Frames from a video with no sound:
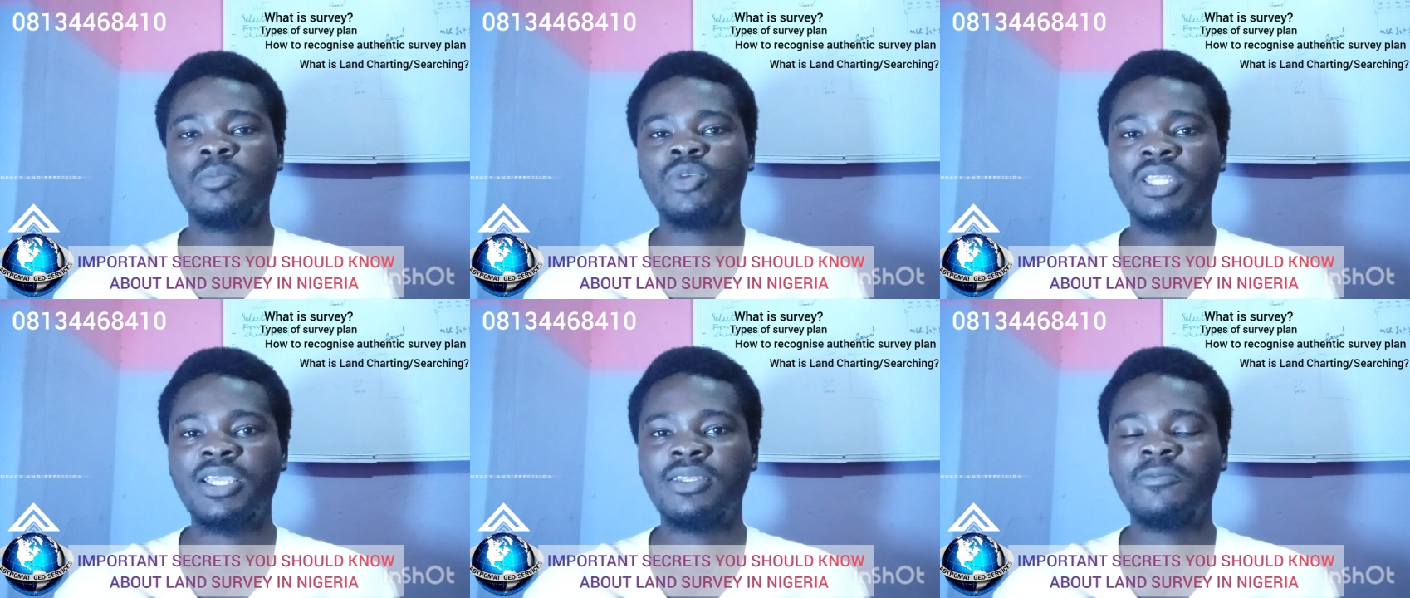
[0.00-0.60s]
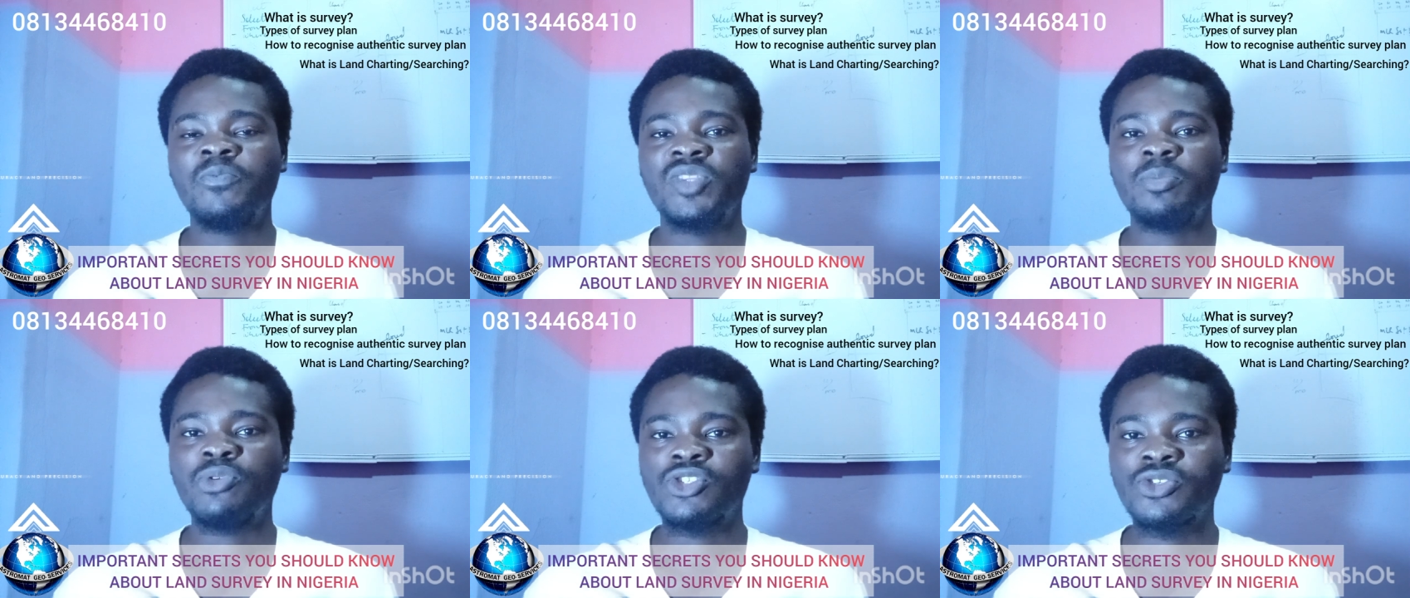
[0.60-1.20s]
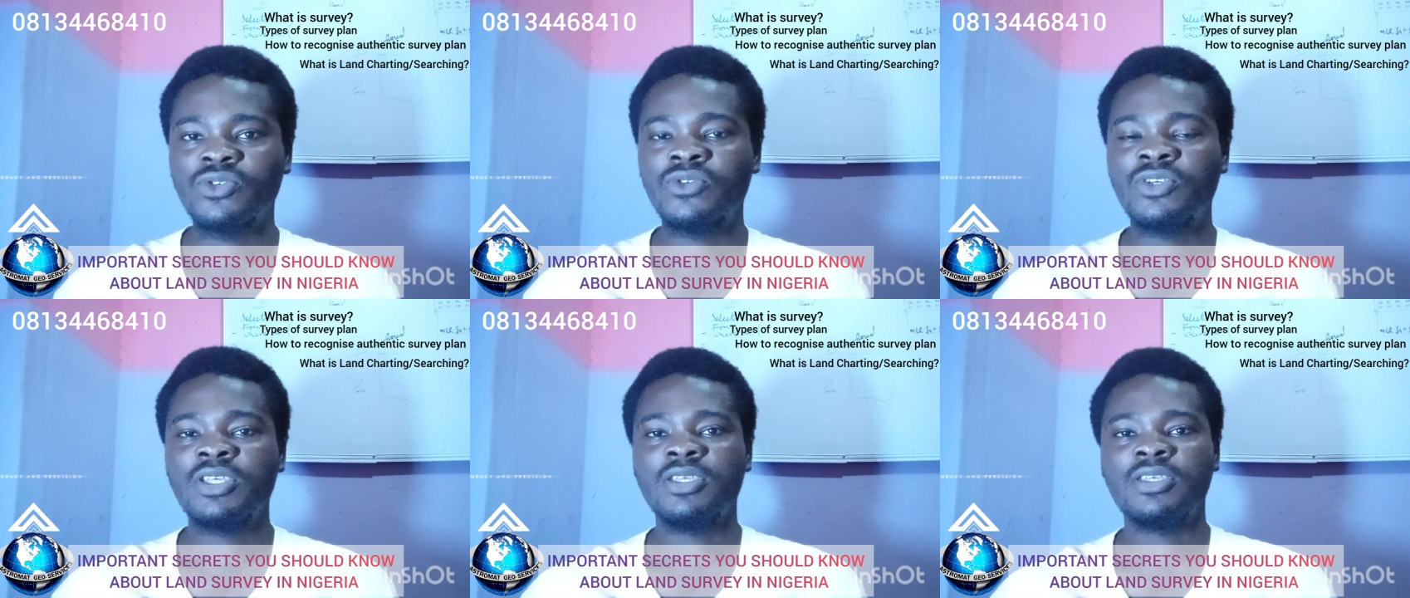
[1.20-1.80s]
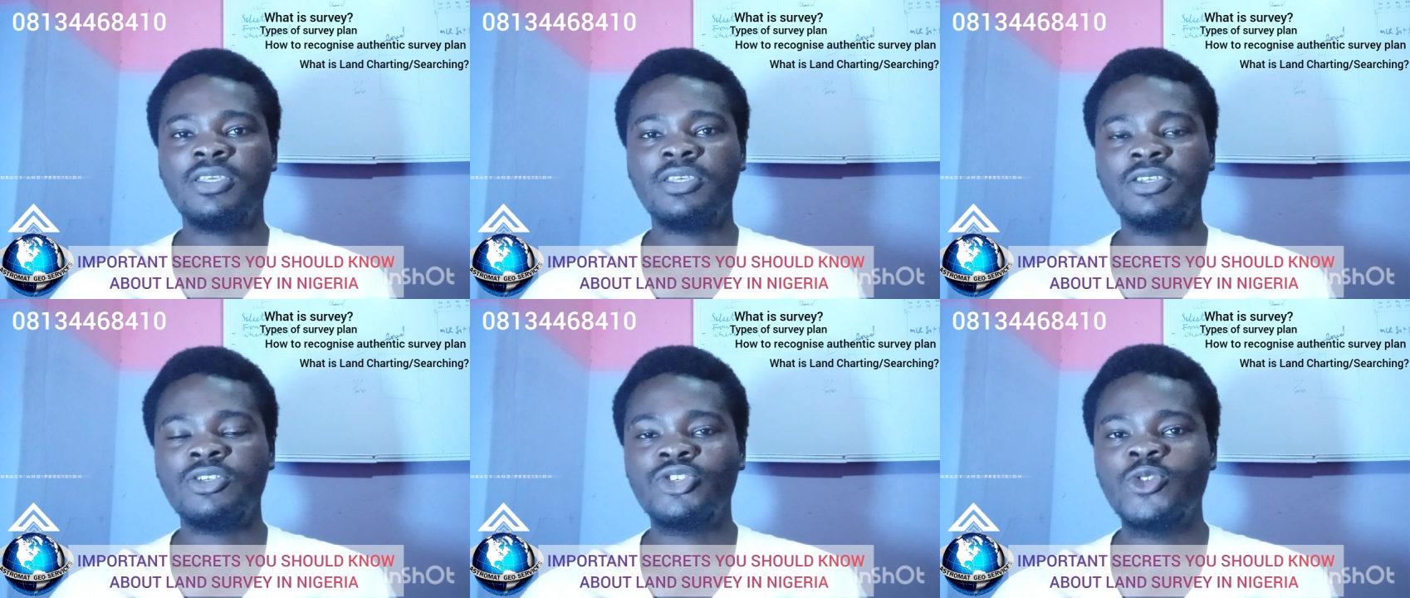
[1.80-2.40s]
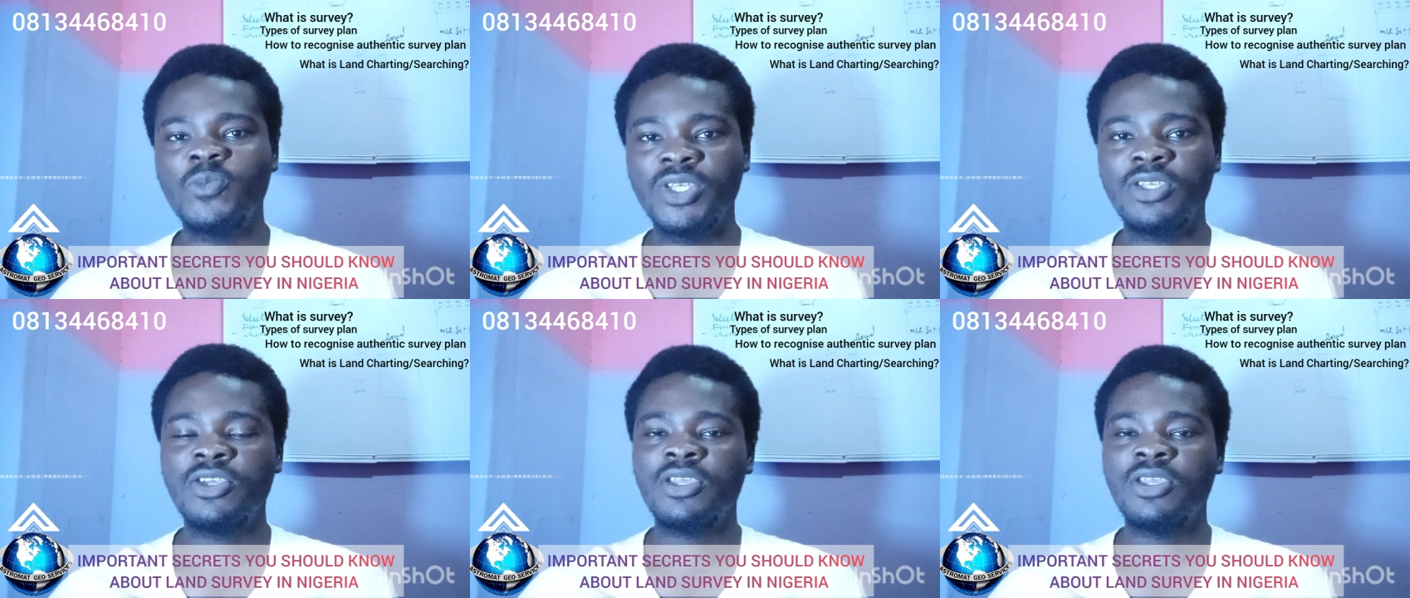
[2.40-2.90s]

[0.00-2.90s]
but then the portion he showed me